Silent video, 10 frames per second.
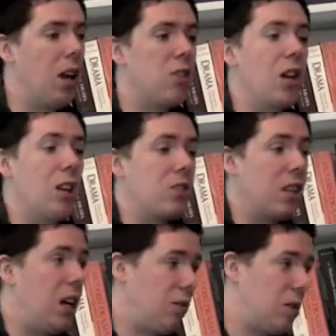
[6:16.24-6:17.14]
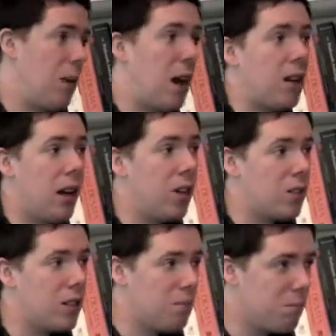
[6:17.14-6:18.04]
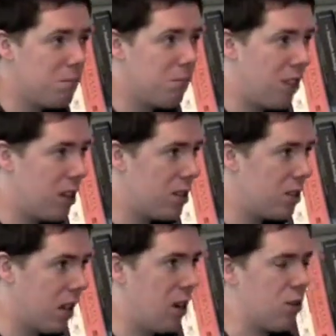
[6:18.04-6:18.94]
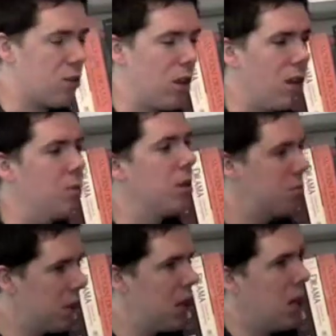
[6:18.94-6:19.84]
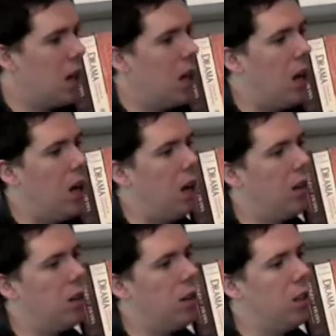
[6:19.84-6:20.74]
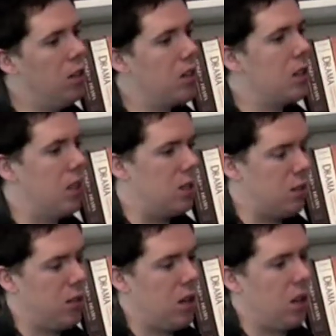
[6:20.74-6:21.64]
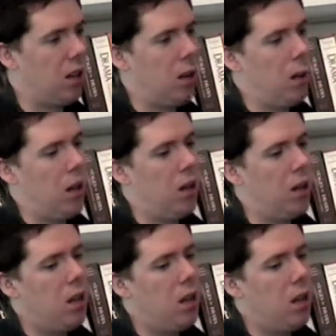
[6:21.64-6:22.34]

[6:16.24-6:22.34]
a challenge that every man actually faces, gay or straight, but in this case it was a young gay man.